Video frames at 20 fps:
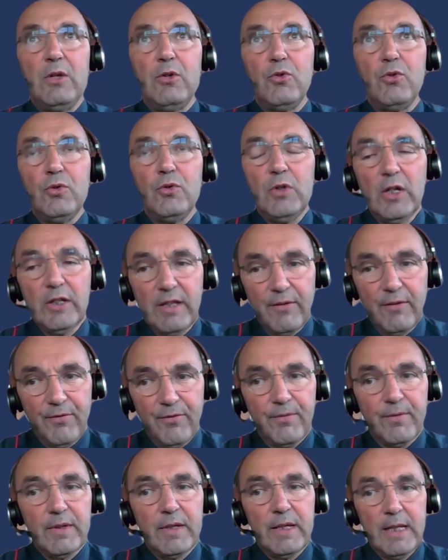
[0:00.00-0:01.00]
do not have
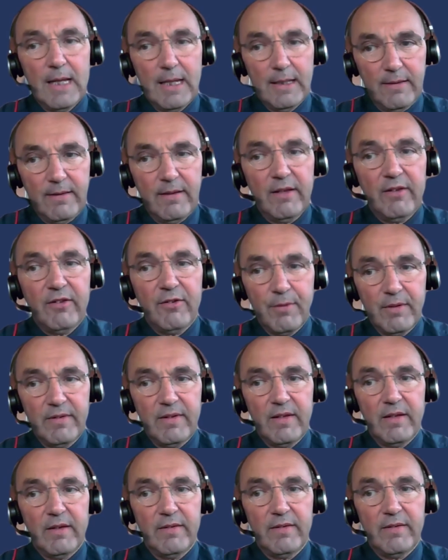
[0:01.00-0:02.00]
yet this
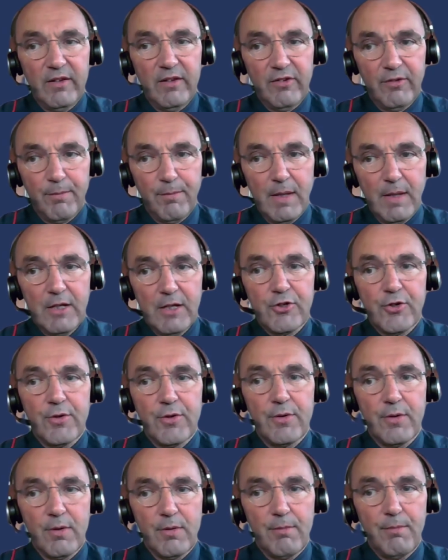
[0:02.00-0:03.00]
this, this
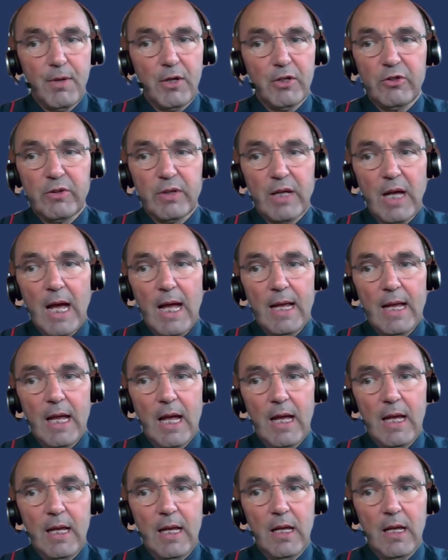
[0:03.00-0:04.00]
measure, but
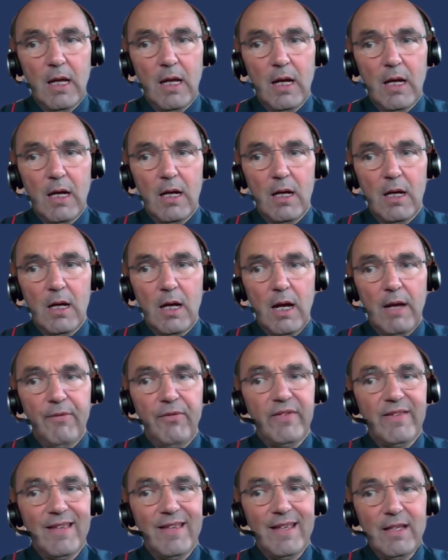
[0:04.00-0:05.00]
I, I uh,
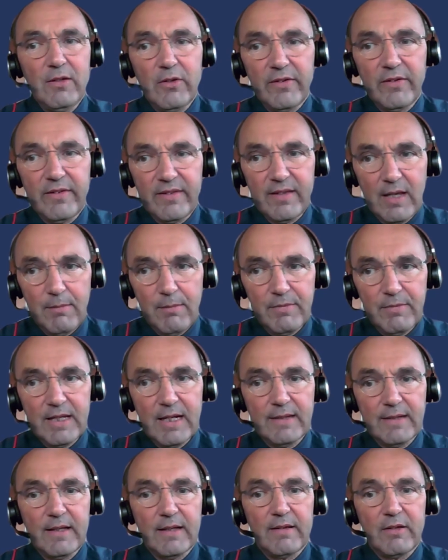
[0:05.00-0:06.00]
I've seen the same
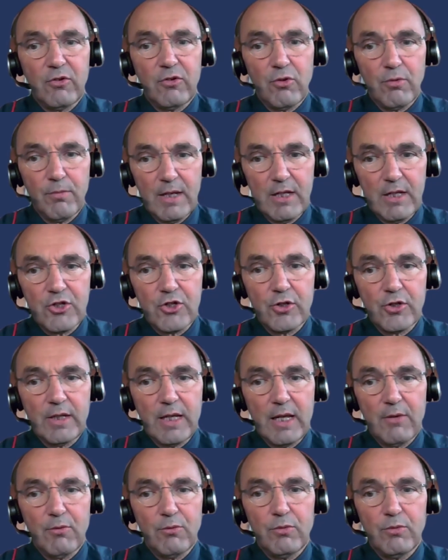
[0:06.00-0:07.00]
data that you mentioned.
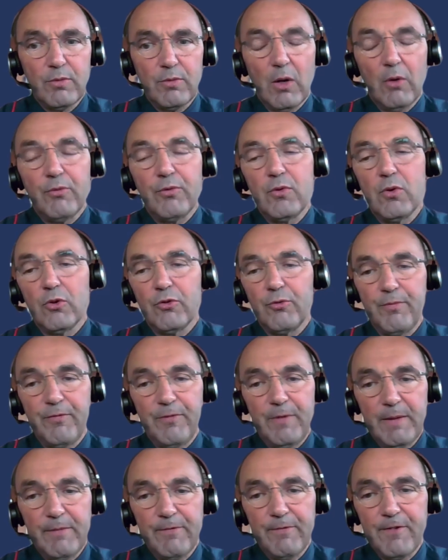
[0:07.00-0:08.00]
I would of course
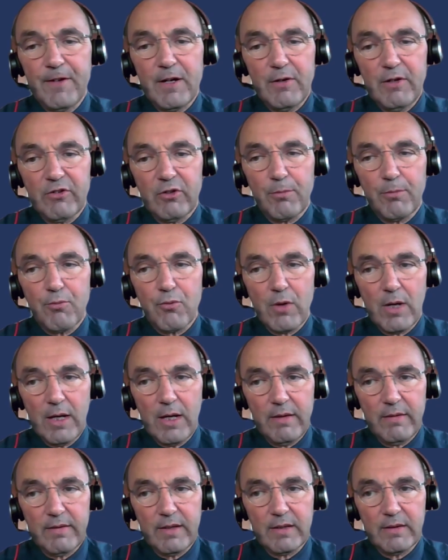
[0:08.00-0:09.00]
be very
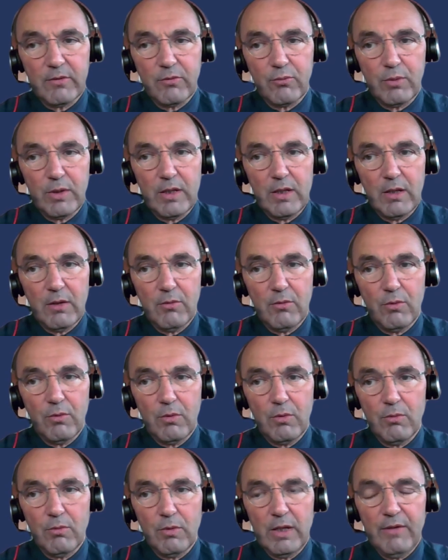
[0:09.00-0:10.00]
surprised that we
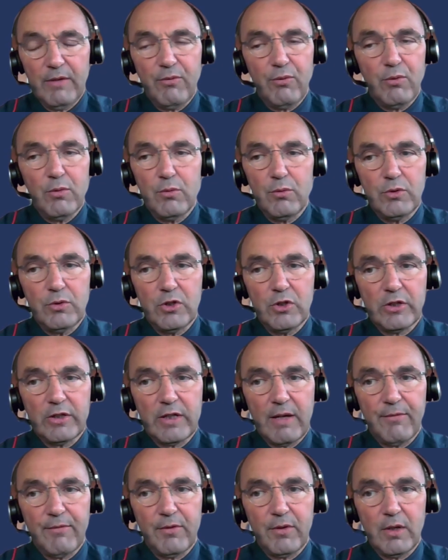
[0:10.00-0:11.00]
if we would not
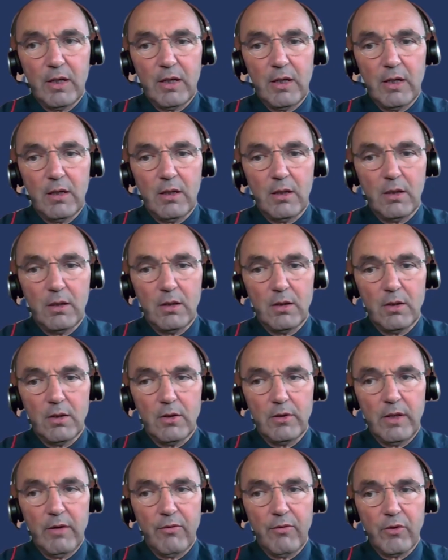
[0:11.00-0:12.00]
have a, a,
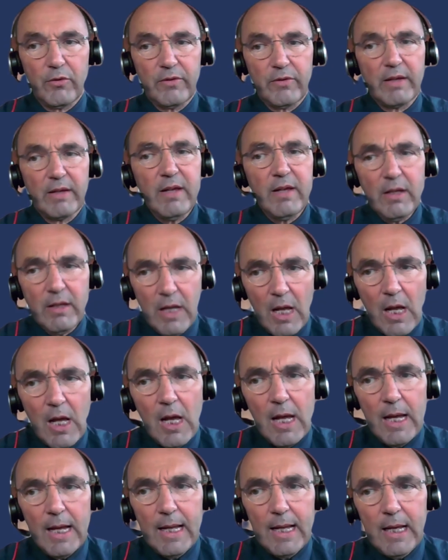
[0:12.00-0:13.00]
a difference. I think
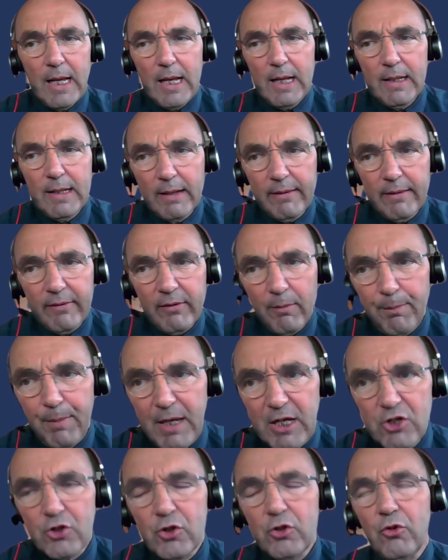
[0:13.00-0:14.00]
in cancer
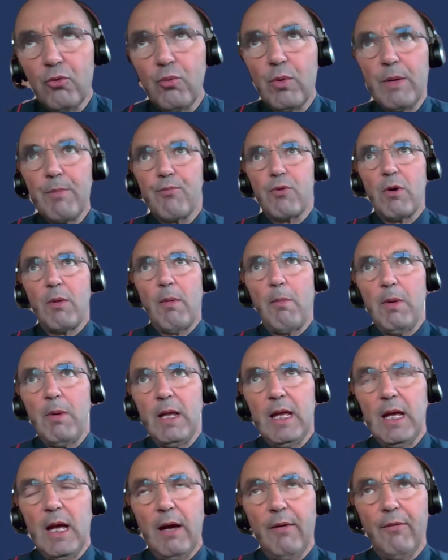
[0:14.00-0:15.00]
patients we
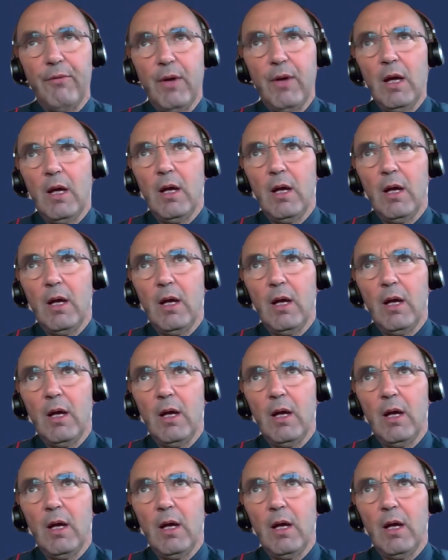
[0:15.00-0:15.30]
probably have